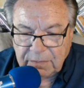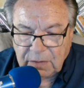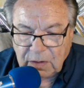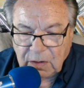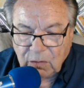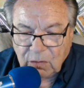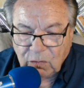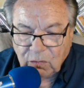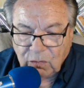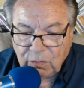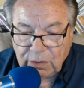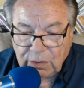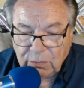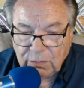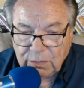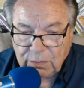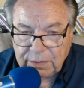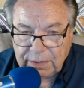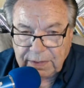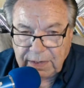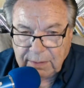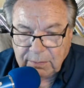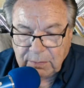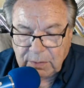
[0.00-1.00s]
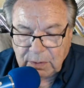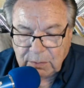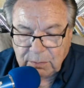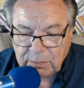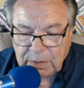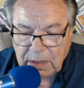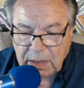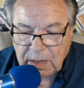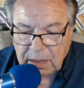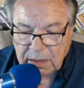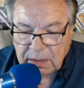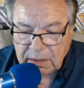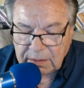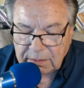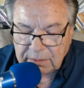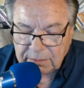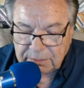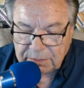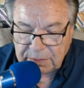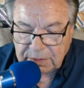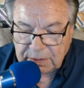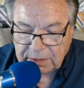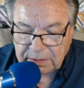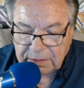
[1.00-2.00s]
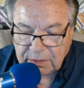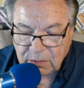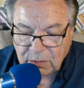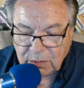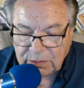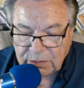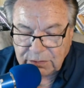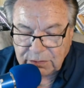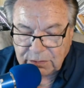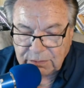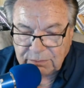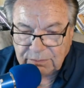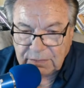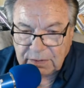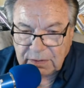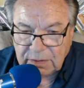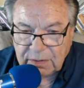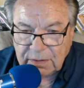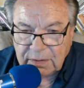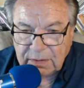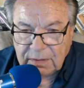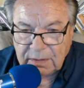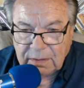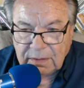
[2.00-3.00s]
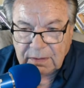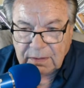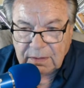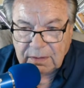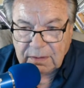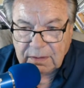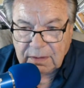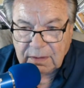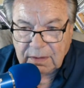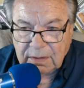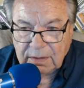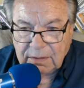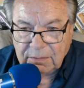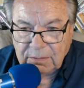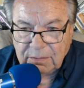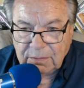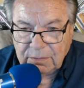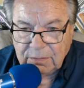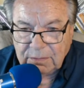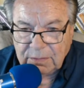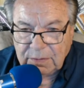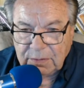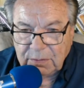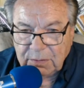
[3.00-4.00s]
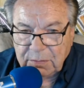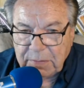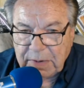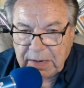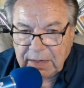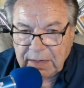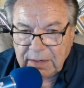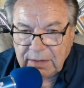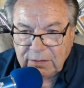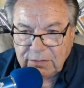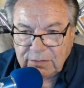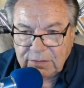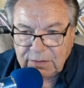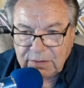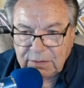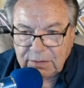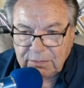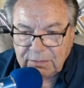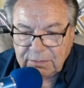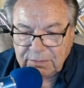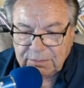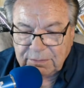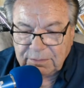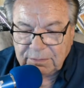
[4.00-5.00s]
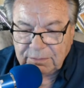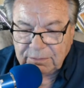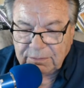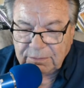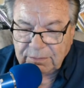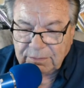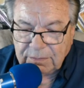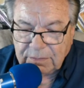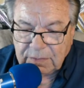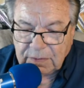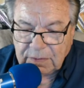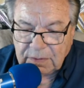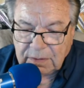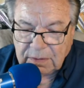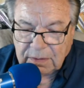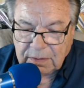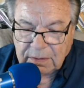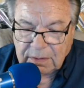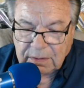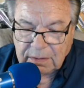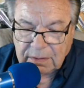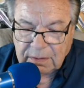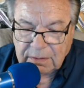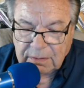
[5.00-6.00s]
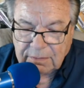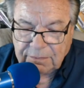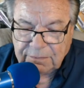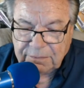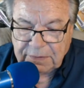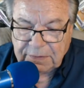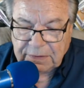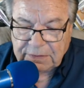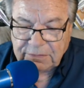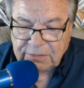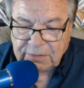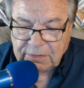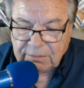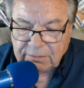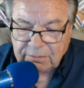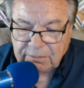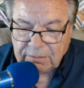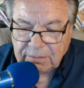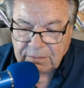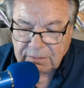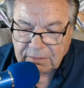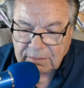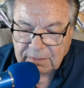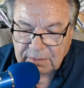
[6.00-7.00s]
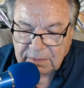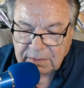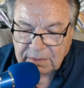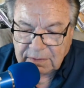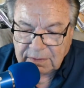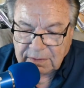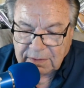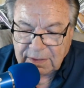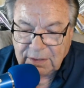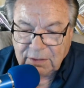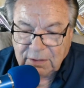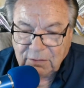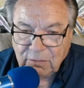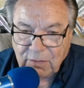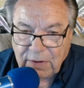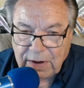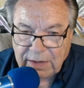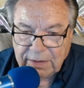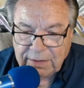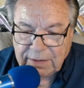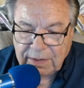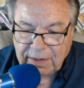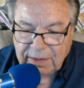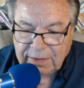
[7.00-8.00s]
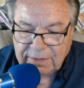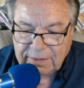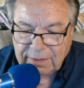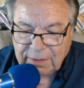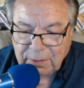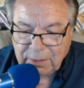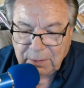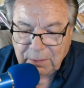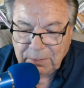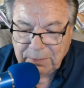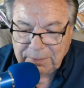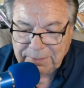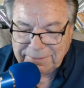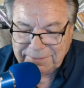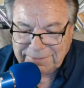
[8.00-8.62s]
a real camera block. But of course, we were managed to fix it, get around that deal.